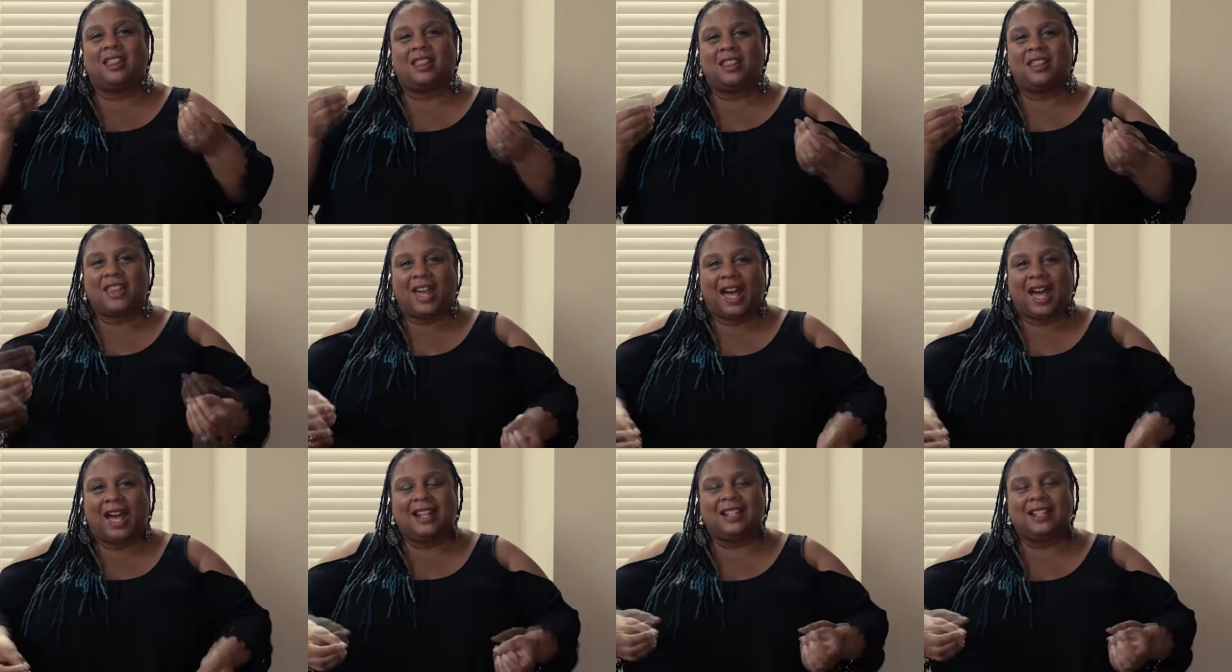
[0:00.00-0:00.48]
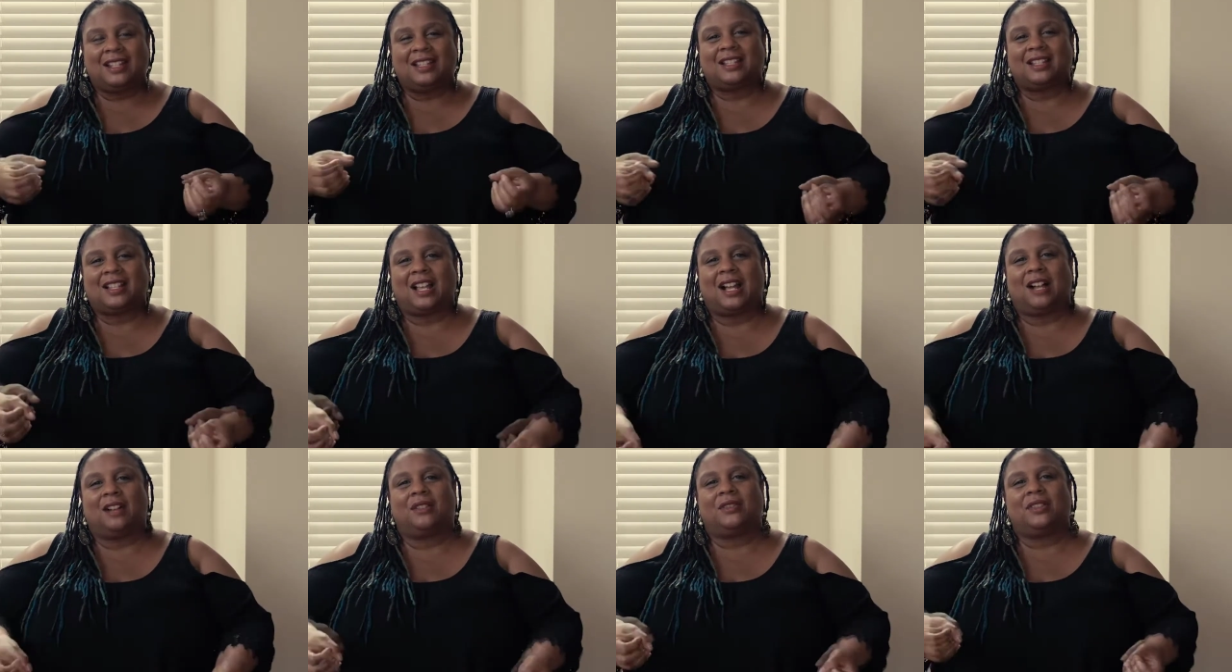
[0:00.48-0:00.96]
That
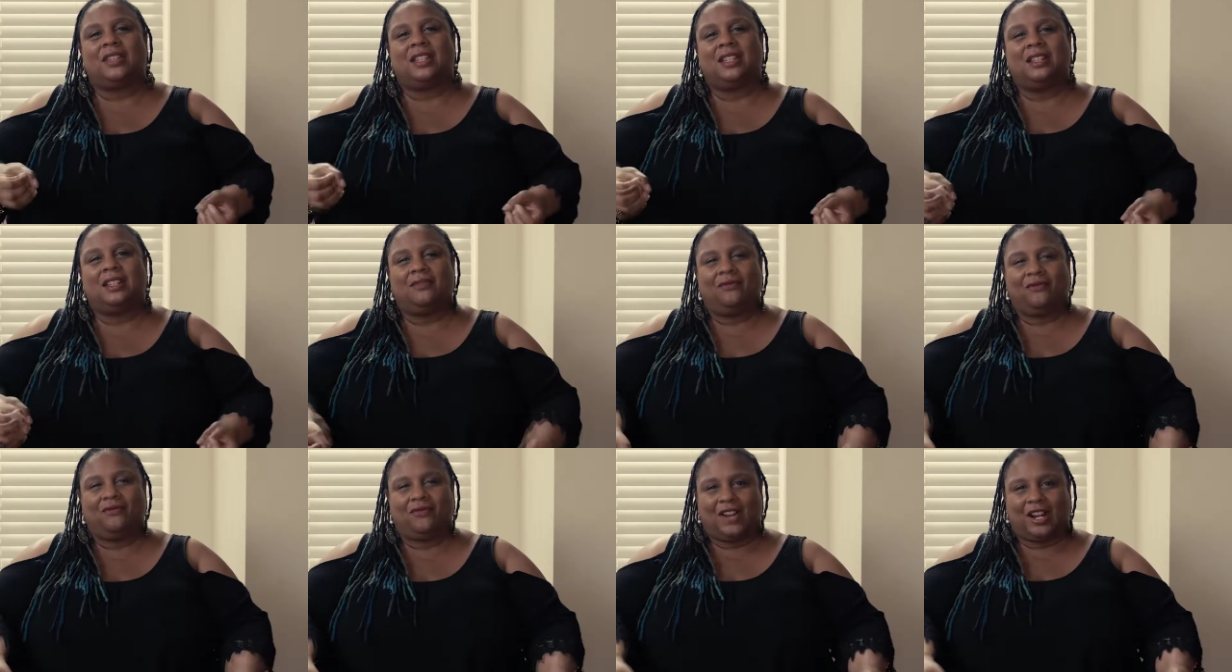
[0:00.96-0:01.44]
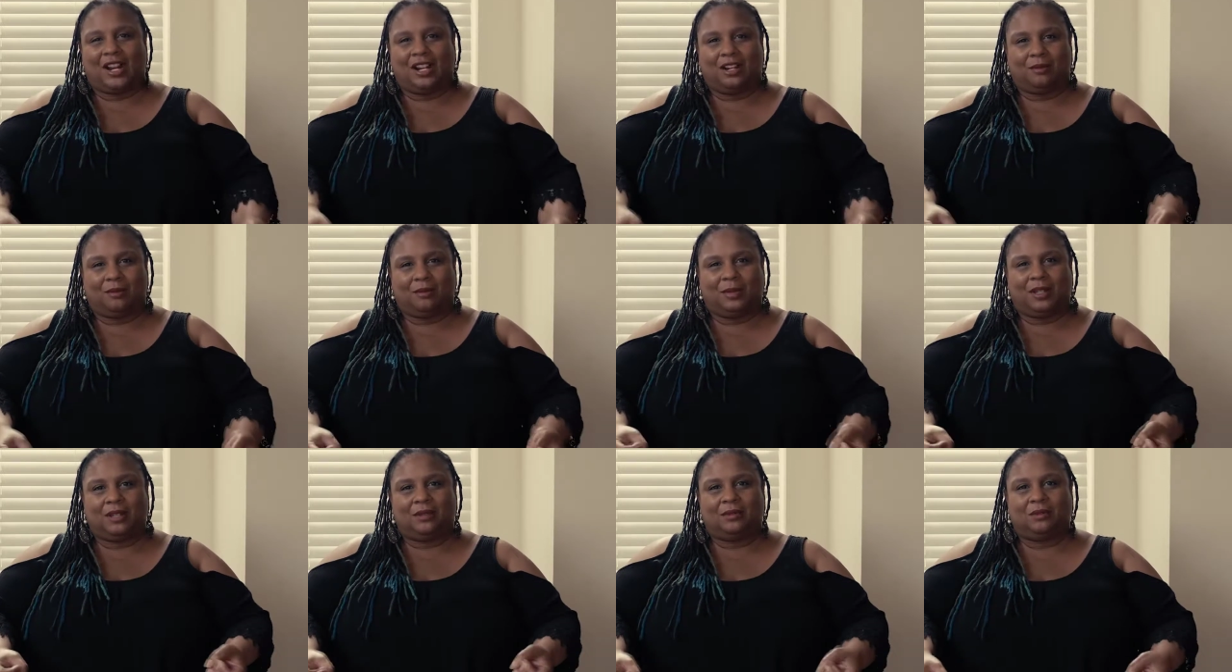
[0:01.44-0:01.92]
is how the
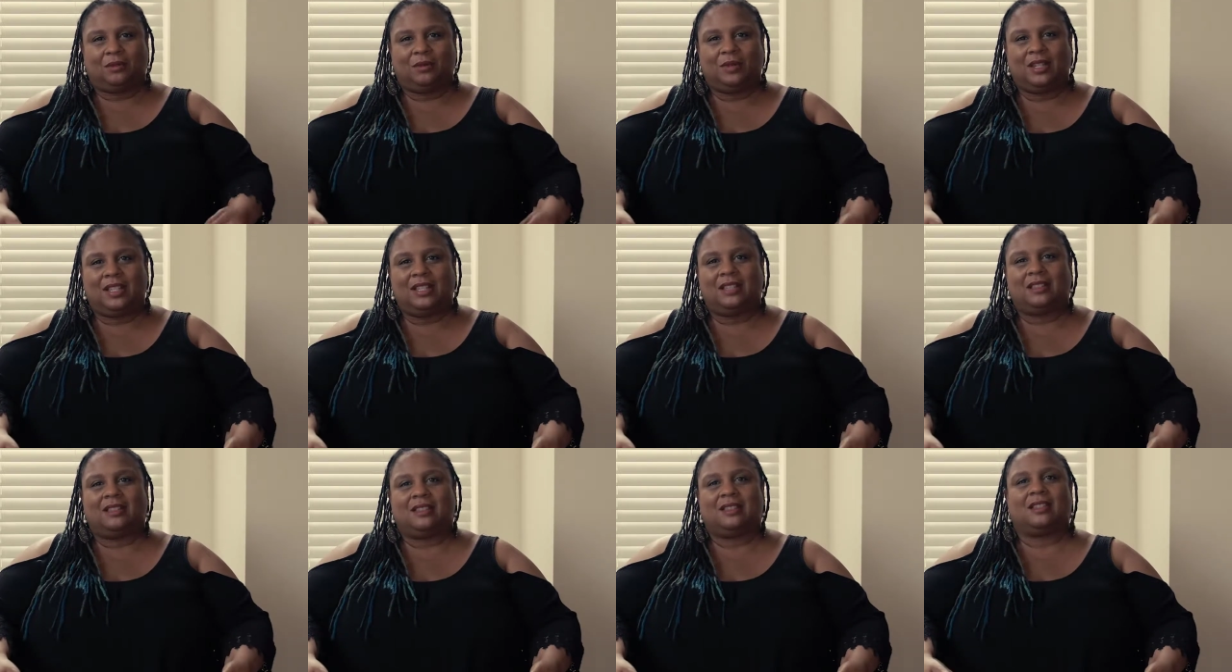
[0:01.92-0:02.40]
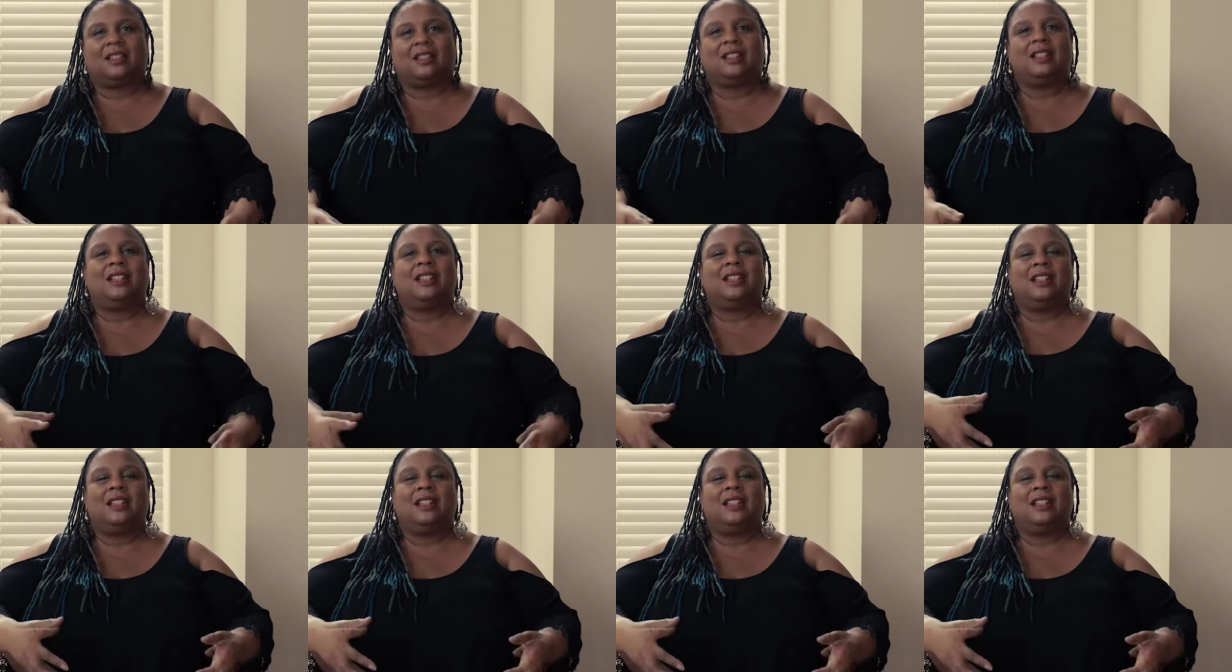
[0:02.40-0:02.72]
environment wins.